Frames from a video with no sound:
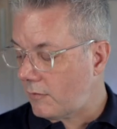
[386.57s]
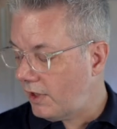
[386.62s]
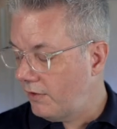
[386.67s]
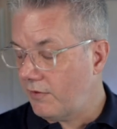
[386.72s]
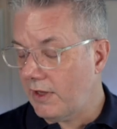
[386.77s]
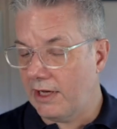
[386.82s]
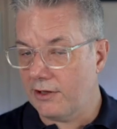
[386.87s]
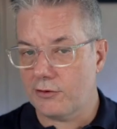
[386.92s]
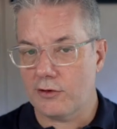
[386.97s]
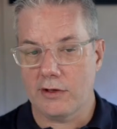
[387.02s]

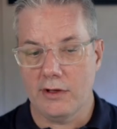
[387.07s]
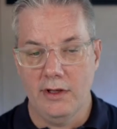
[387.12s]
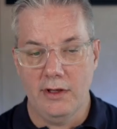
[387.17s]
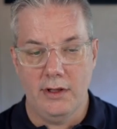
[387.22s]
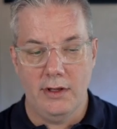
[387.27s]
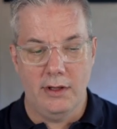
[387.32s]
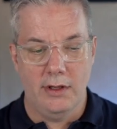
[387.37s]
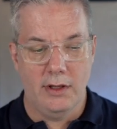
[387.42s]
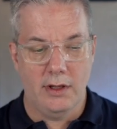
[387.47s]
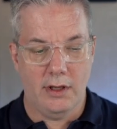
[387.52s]
That's
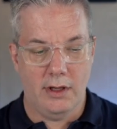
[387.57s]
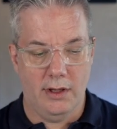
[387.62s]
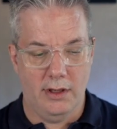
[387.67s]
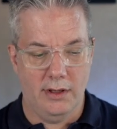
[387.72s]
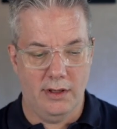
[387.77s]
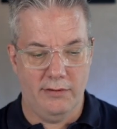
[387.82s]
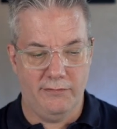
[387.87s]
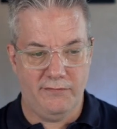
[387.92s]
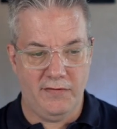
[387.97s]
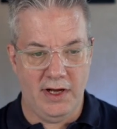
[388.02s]

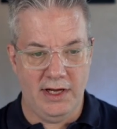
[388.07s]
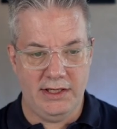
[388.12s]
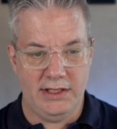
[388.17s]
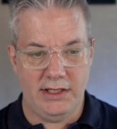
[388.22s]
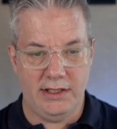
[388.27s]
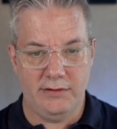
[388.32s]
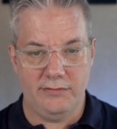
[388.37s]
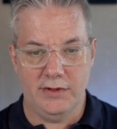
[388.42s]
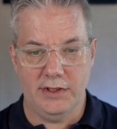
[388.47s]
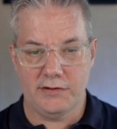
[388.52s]
a
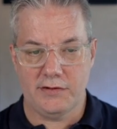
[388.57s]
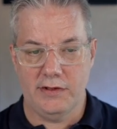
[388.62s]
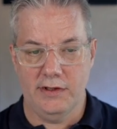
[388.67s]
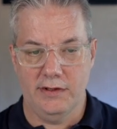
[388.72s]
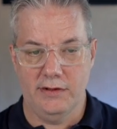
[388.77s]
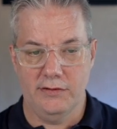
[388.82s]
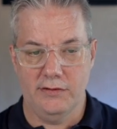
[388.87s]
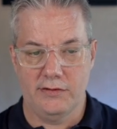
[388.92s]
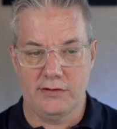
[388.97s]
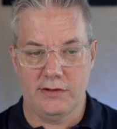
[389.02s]
finding. This
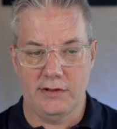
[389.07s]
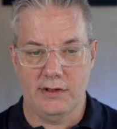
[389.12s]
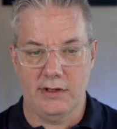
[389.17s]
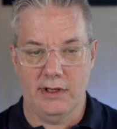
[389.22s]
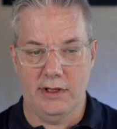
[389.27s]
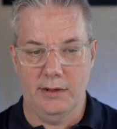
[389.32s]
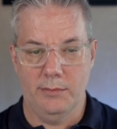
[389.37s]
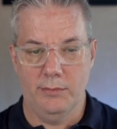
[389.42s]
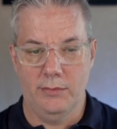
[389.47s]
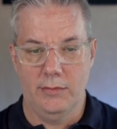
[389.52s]
is
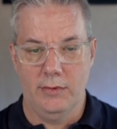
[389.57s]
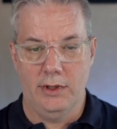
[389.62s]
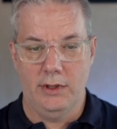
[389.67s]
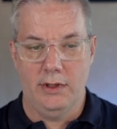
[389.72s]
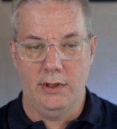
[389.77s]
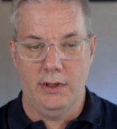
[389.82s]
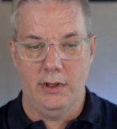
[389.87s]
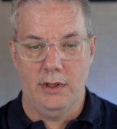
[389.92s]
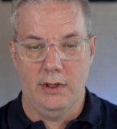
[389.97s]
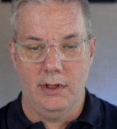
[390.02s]

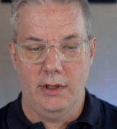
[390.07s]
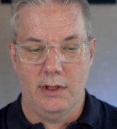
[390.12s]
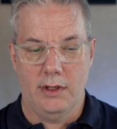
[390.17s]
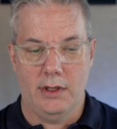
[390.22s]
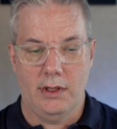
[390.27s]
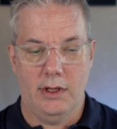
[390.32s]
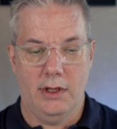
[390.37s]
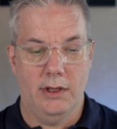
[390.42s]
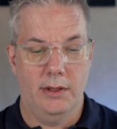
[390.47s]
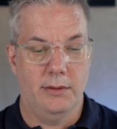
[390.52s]

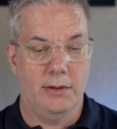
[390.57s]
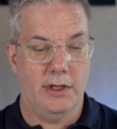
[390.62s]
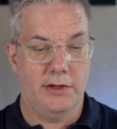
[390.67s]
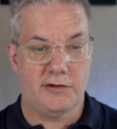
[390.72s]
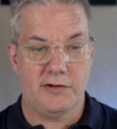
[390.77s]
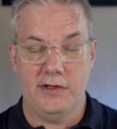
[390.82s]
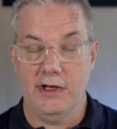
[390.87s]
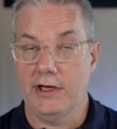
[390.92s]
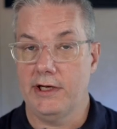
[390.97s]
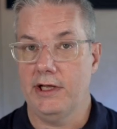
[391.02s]
a
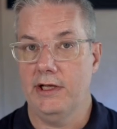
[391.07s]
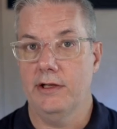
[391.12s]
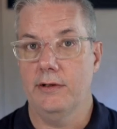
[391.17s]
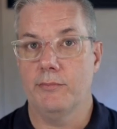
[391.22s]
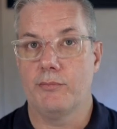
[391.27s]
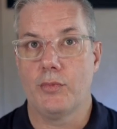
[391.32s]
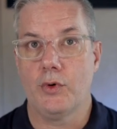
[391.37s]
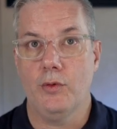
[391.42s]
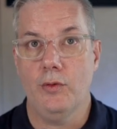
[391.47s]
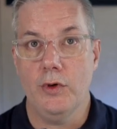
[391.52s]
study
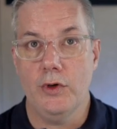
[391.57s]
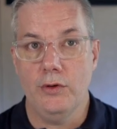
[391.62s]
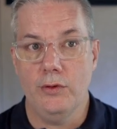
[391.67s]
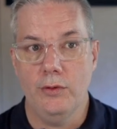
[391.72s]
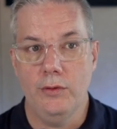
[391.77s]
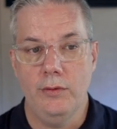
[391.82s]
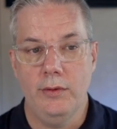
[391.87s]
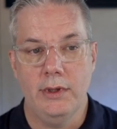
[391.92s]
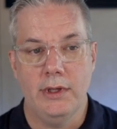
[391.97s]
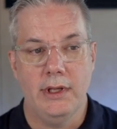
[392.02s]
in
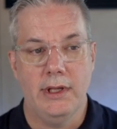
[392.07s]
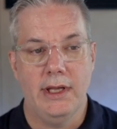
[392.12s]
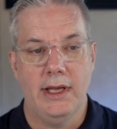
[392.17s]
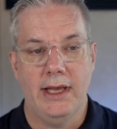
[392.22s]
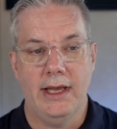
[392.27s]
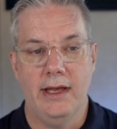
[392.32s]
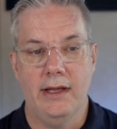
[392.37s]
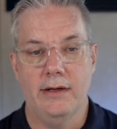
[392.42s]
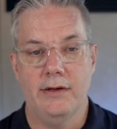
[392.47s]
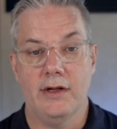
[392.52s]
Peru,
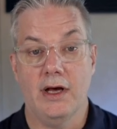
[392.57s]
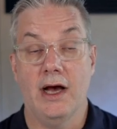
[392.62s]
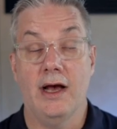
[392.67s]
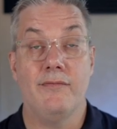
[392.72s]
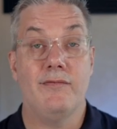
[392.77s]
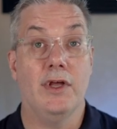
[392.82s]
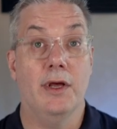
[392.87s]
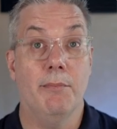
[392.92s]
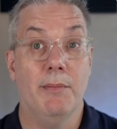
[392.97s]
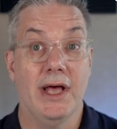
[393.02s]
and
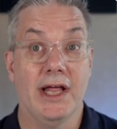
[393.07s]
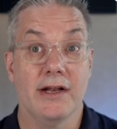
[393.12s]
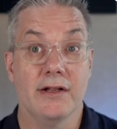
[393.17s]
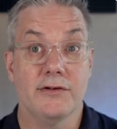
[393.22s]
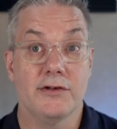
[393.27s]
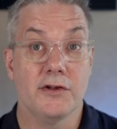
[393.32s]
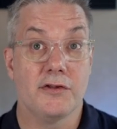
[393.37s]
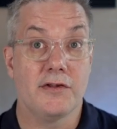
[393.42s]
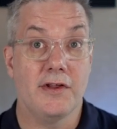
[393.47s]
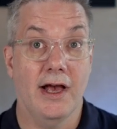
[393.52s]
IVM Meta
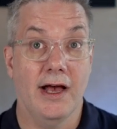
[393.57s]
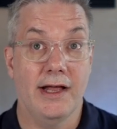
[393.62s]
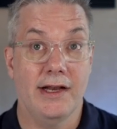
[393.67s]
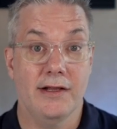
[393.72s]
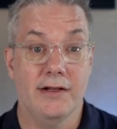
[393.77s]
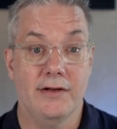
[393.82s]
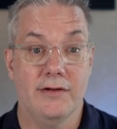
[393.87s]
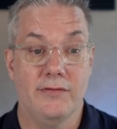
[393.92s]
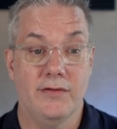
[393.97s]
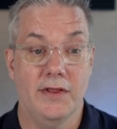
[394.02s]

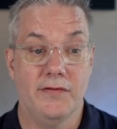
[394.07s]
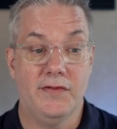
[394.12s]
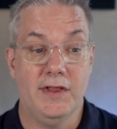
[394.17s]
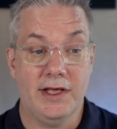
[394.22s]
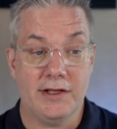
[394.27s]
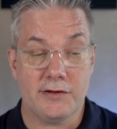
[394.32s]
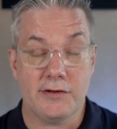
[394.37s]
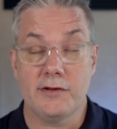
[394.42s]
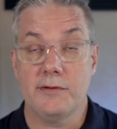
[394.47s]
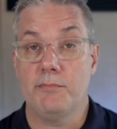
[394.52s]
decided that
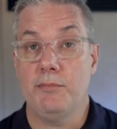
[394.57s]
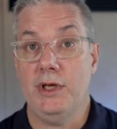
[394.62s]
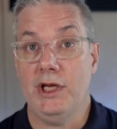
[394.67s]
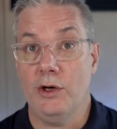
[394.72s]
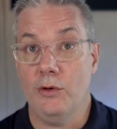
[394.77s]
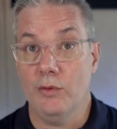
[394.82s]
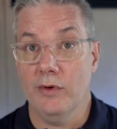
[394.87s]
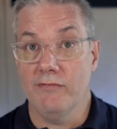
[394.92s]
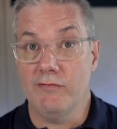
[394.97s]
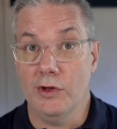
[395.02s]
this
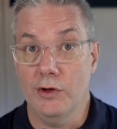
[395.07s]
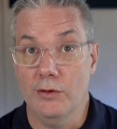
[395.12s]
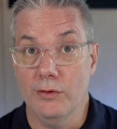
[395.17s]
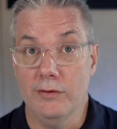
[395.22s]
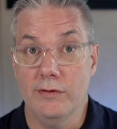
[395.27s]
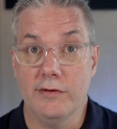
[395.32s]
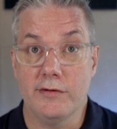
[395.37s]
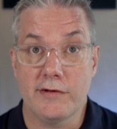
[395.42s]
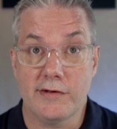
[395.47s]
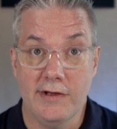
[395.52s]

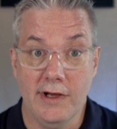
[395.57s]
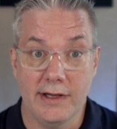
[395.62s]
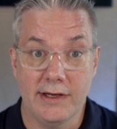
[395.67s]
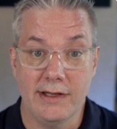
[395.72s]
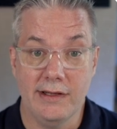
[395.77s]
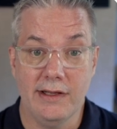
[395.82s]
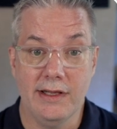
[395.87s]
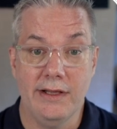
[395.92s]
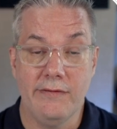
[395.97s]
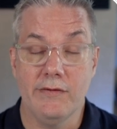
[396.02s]
peer-reviewed
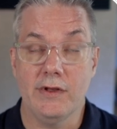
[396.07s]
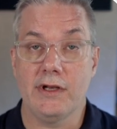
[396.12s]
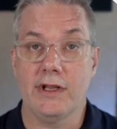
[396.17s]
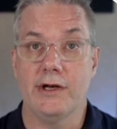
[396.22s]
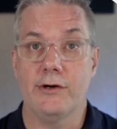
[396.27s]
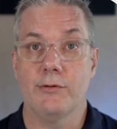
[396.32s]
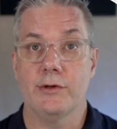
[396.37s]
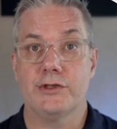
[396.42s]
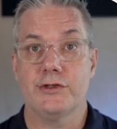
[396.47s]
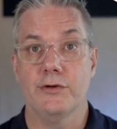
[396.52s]
study in the
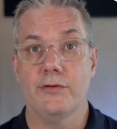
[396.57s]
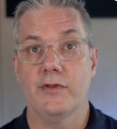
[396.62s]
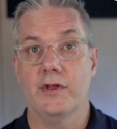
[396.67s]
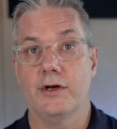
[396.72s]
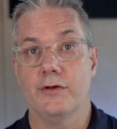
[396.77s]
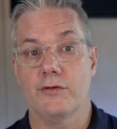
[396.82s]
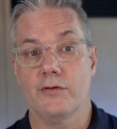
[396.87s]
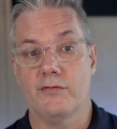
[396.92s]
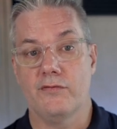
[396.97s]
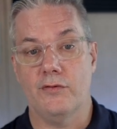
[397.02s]
literature that
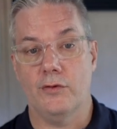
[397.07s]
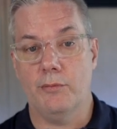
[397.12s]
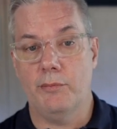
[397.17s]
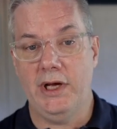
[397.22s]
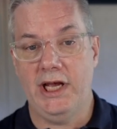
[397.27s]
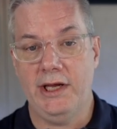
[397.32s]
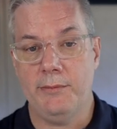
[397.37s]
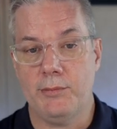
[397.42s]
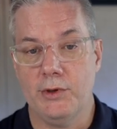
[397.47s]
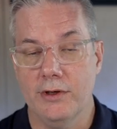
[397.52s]
is a full
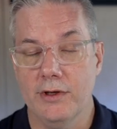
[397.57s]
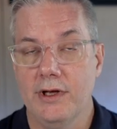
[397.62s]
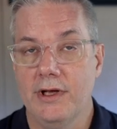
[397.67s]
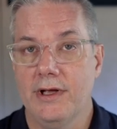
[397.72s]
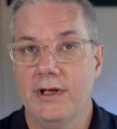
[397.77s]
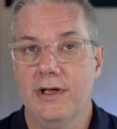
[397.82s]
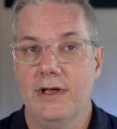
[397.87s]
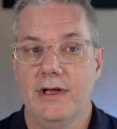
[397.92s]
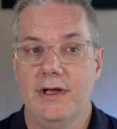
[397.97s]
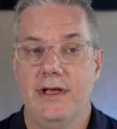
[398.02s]
paper
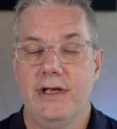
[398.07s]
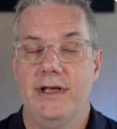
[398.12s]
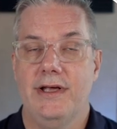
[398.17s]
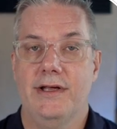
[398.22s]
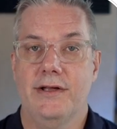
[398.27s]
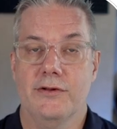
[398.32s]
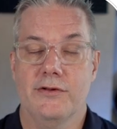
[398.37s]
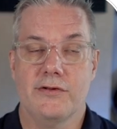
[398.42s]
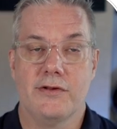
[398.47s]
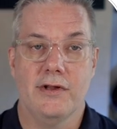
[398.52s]

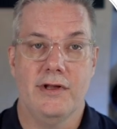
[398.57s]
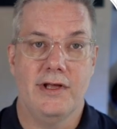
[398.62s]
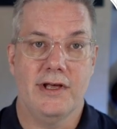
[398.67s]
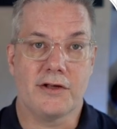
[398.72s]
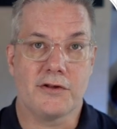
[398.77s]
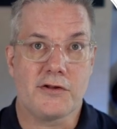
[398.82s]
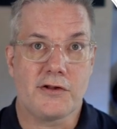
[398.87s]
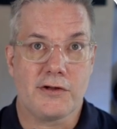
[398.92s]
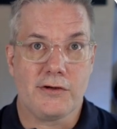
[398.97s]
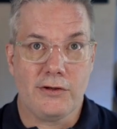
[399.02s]
is
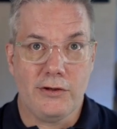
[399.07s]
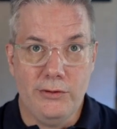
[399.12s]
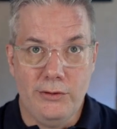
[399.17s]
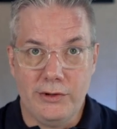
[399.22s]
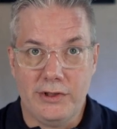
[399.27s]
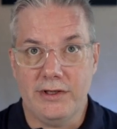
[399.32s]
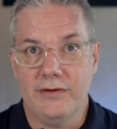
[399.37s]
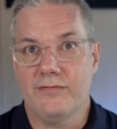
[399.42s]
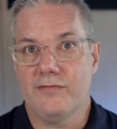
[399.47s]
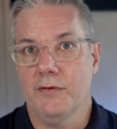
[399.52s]

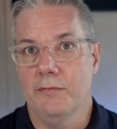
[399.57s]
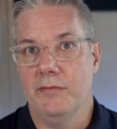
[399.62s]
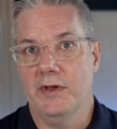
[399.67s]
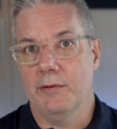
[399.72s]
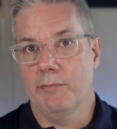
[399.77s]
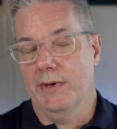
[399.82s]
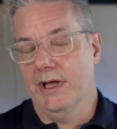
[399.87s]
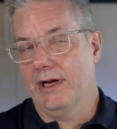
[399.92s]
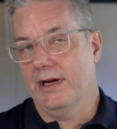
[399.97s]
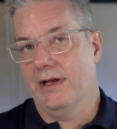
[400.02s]
excluded from their
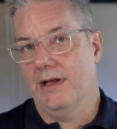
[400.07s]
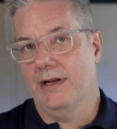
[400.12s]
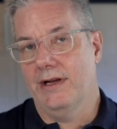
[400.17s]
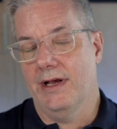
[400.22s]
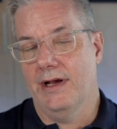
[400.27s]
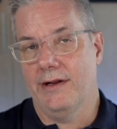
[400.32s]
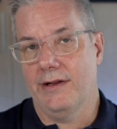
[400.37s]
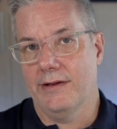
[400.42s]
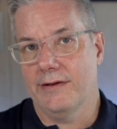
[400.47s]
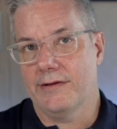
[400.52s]

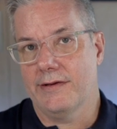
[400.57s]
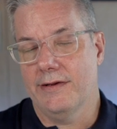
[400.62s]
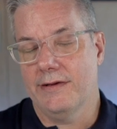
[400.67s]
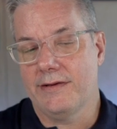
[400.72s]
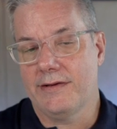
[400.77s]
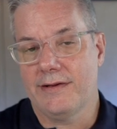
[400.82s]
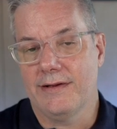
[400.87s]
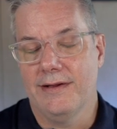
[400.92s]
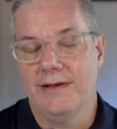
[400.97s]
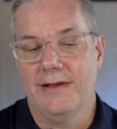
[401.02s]

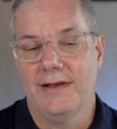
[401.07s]
meta-analysis.